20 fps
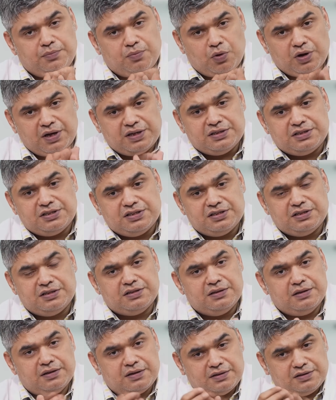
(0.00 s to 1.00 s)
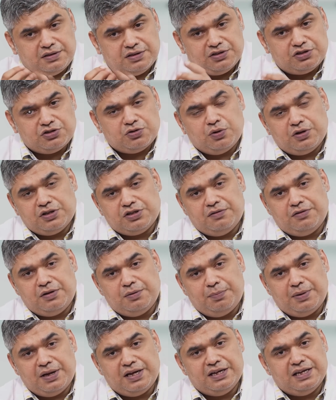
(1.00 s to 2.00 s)
Once the source of
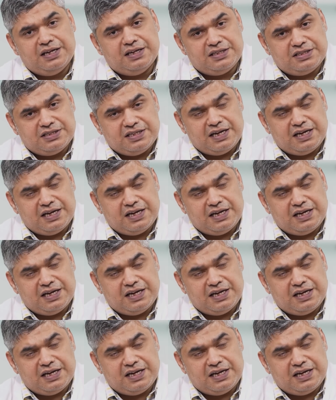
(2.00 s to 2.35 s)
the bleeding is